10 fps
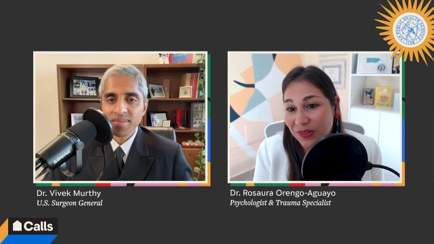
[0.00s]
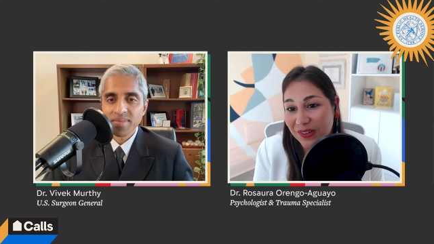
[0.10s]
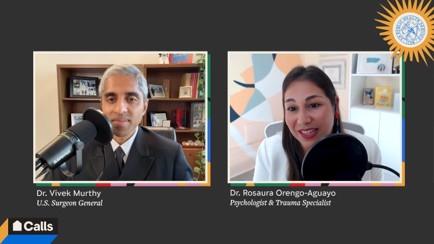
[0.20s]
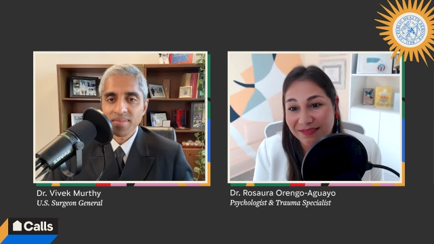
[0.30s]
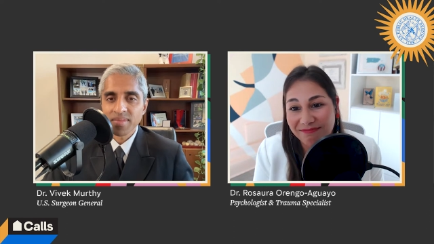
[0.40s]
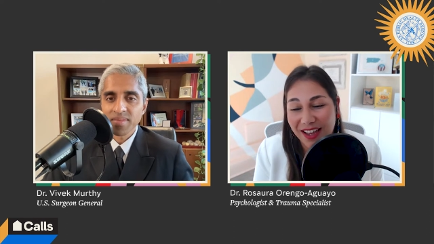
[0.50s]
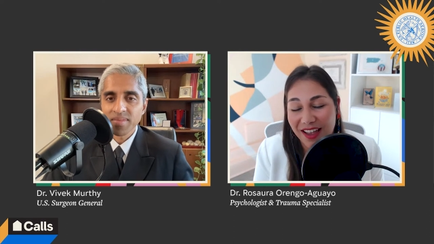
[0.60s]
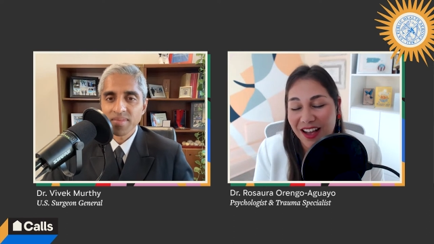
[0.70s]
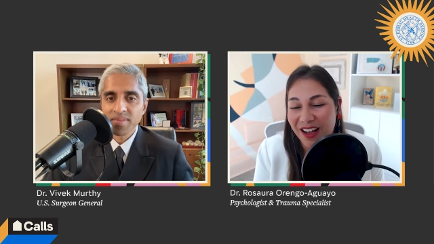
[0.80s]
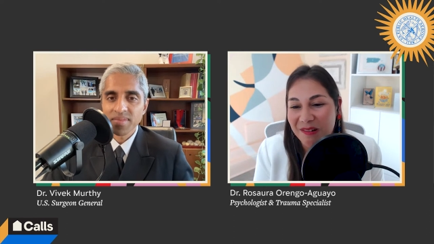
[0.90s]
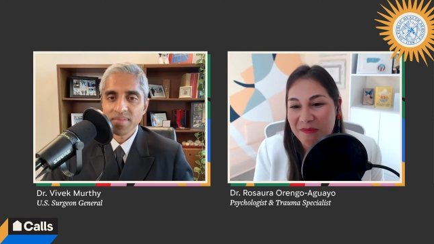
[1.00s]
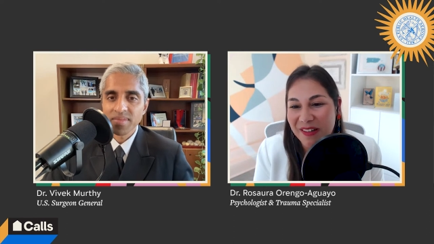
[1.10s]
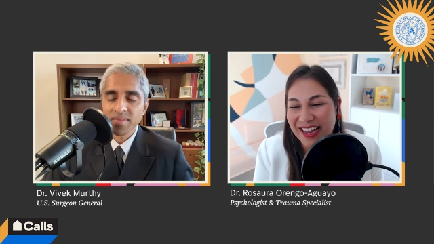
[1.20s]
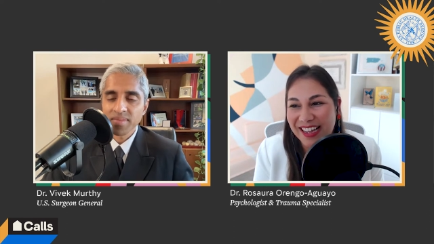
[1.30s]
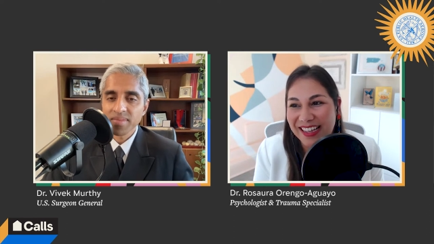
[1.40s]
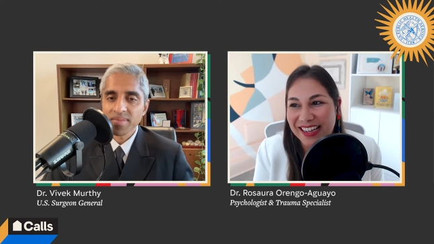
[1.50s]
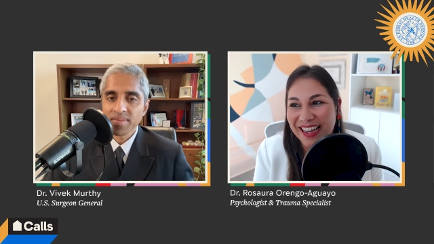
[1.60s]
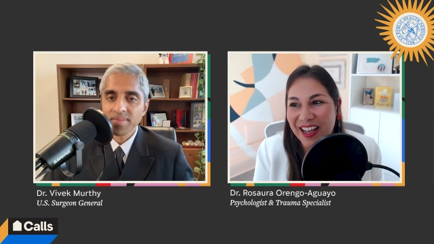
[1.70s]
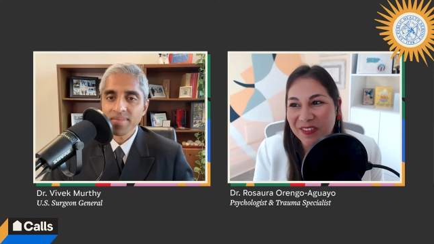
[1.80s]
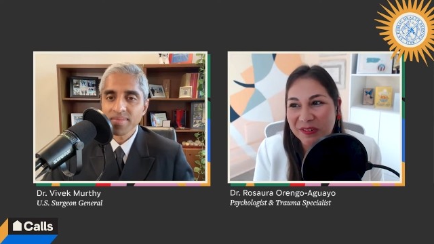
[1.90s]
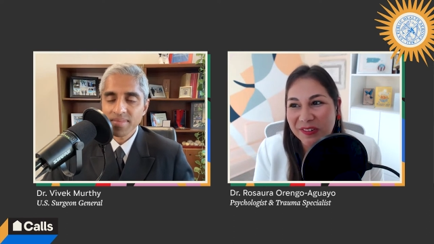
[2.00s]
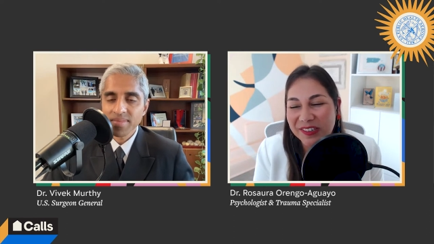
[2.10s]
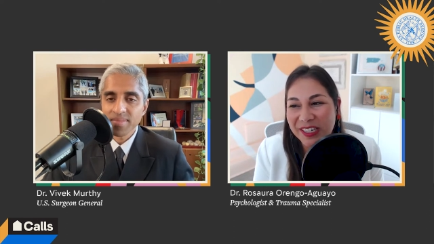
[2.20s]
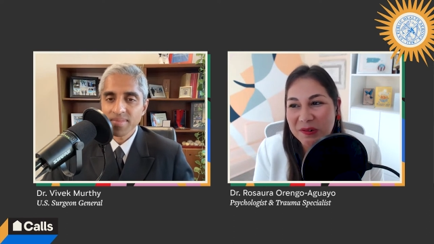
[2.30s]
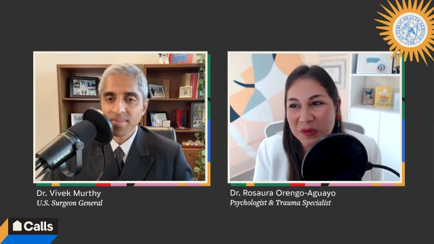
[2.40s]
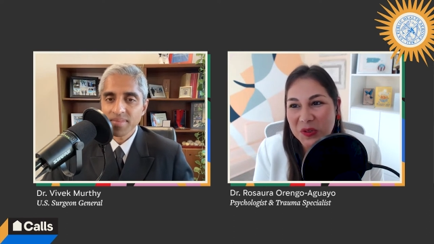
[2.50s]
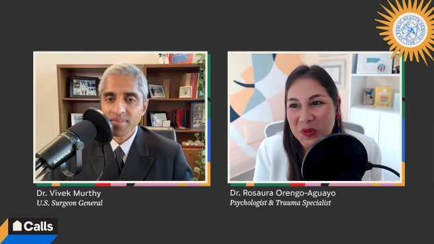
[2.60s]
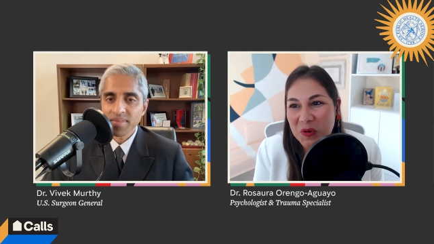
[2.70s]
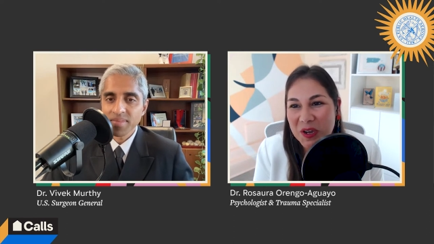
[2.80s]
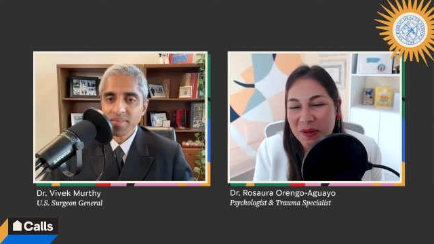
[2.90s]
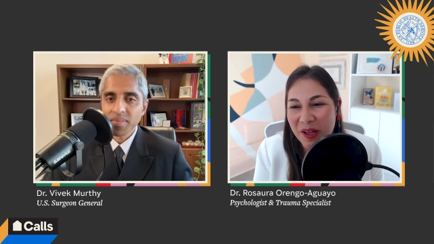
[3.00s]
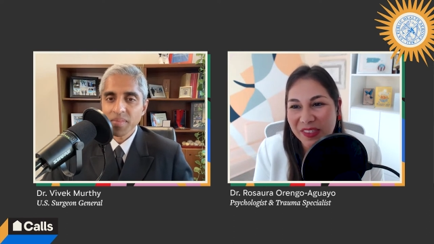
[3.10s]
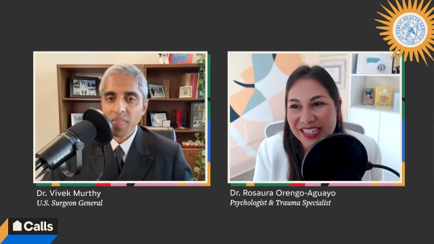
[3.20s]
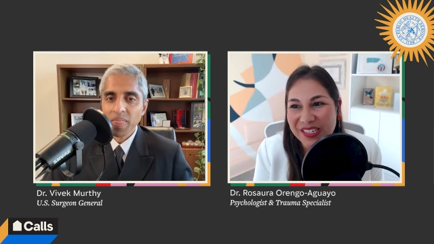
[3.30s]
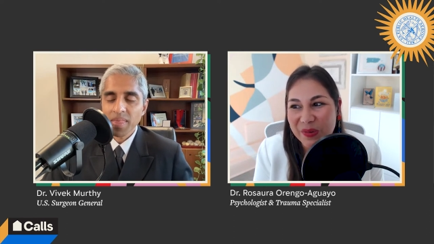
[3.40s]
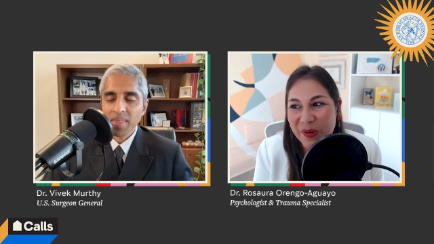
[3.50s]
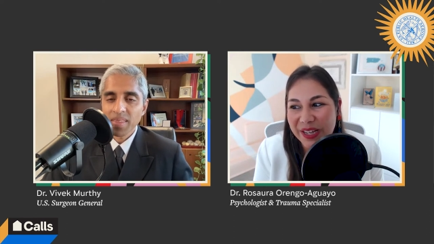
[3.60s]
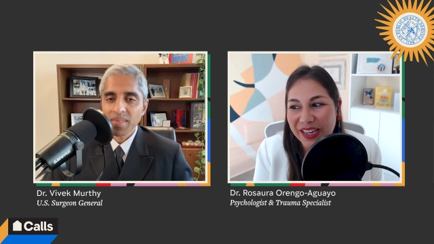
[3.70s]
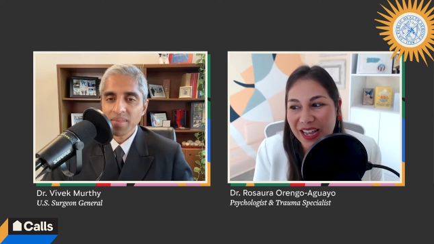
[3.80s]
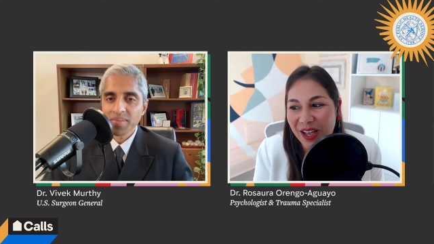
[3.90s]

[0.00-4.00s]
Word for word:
Speaker 1: it. Um, and I have a really cool story about this one.